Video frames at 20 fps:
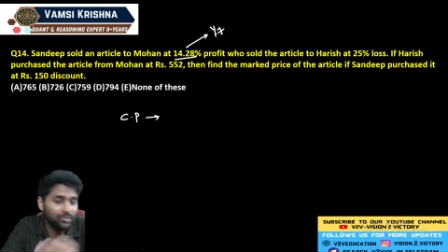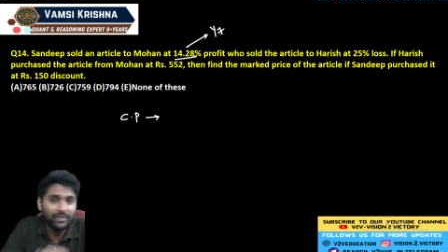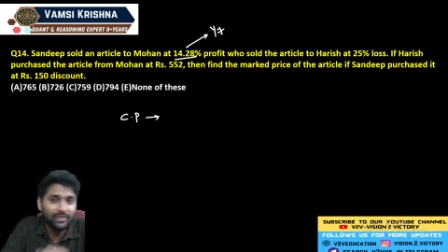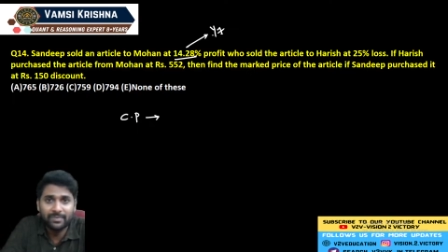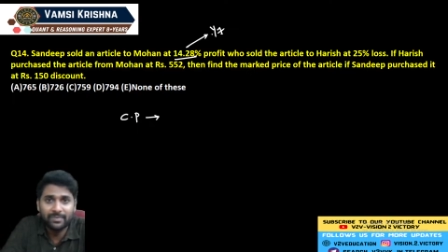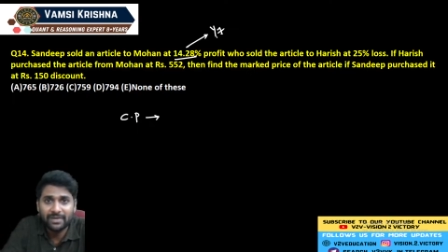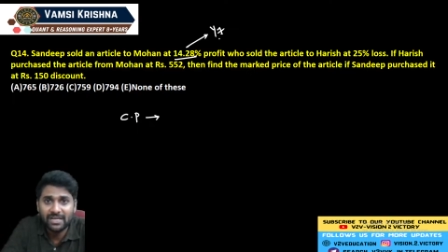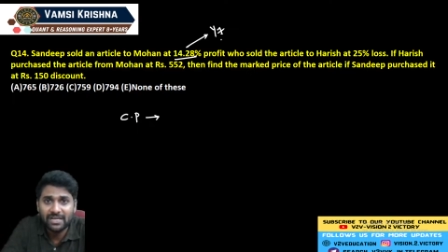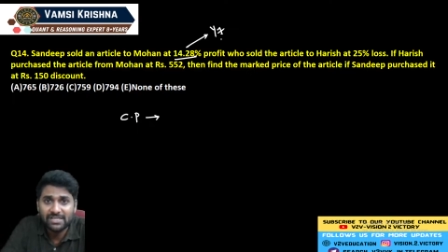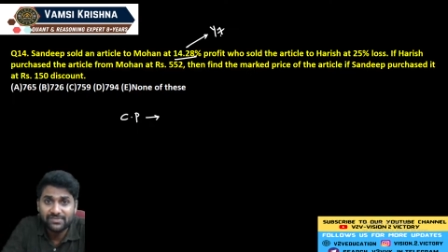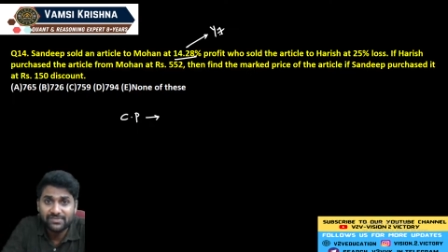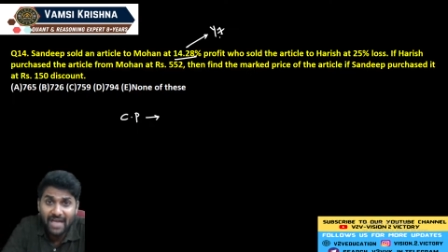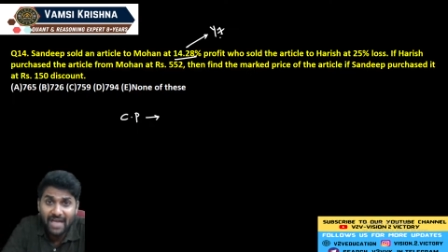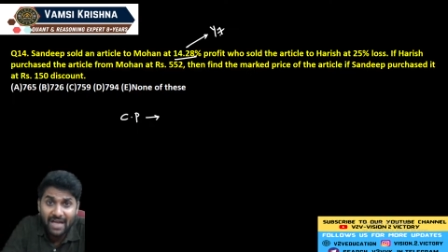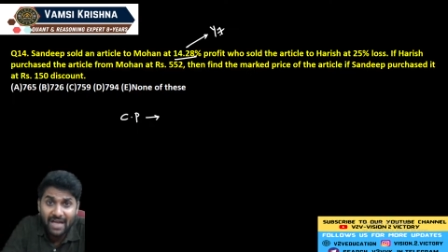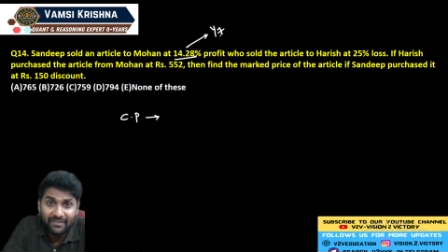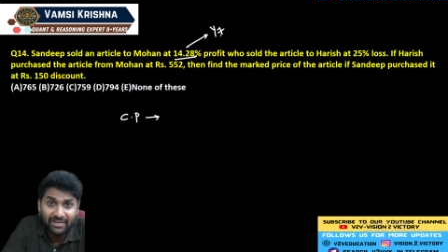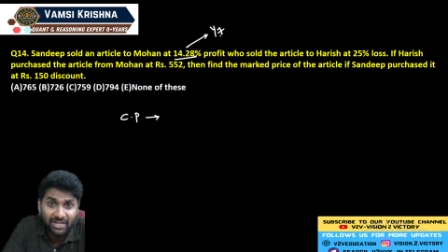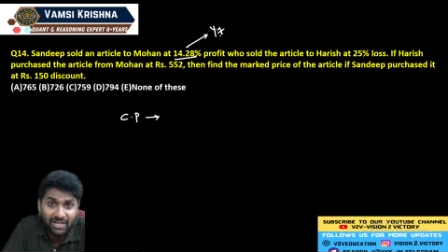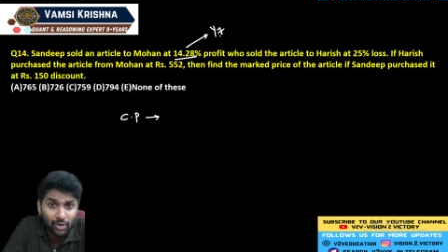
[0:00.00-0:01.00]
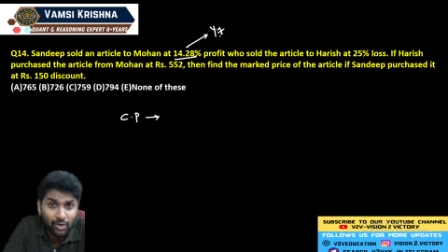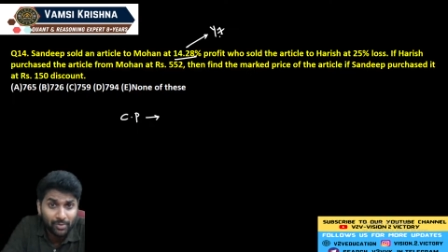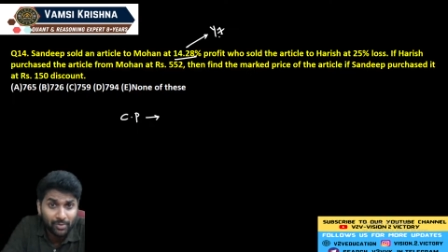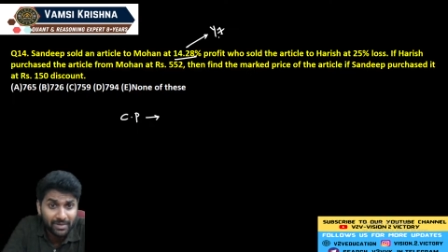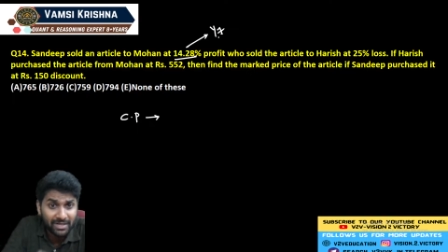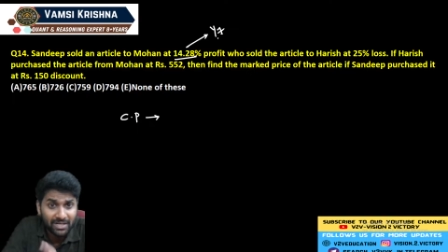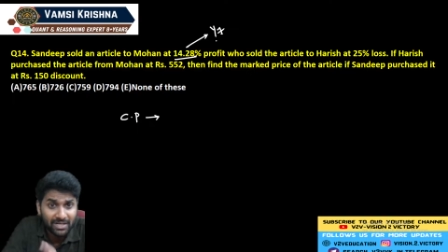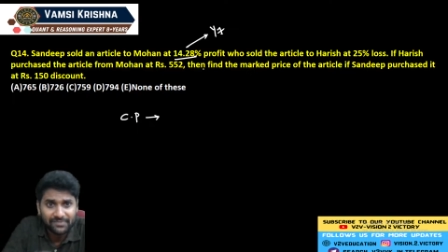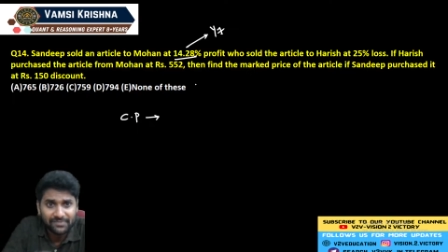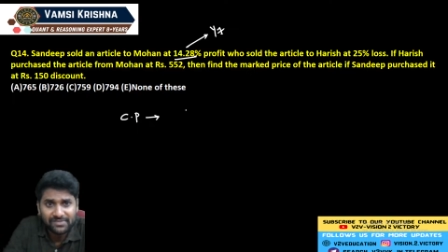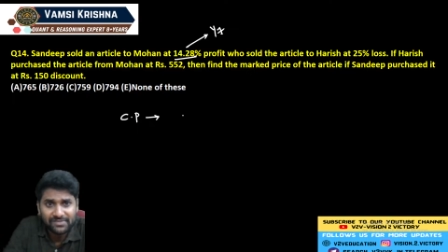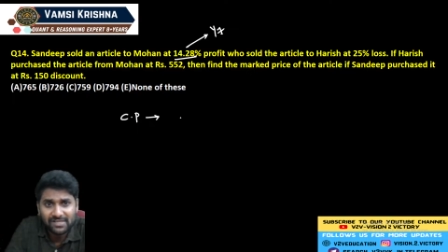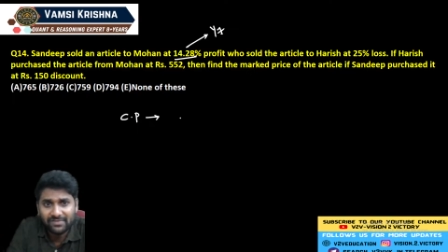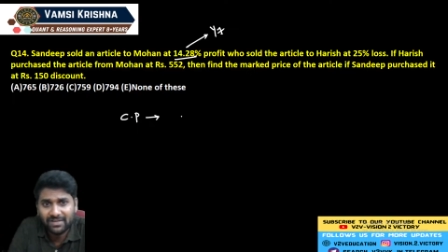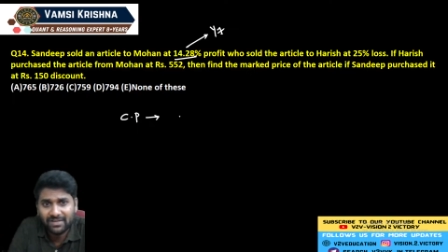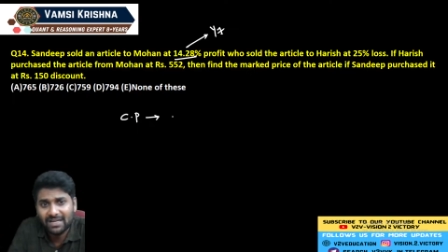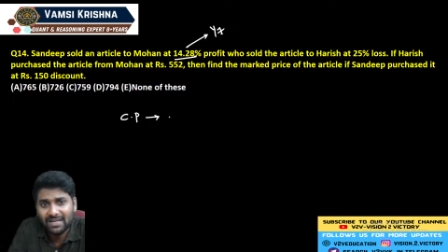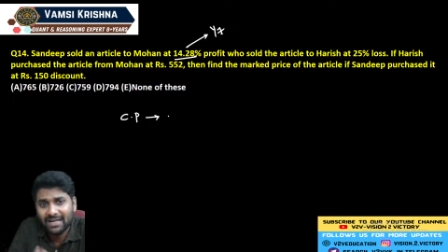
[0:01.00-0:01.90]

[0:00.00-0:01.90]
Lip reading: Why? Because we have a denominator of 7.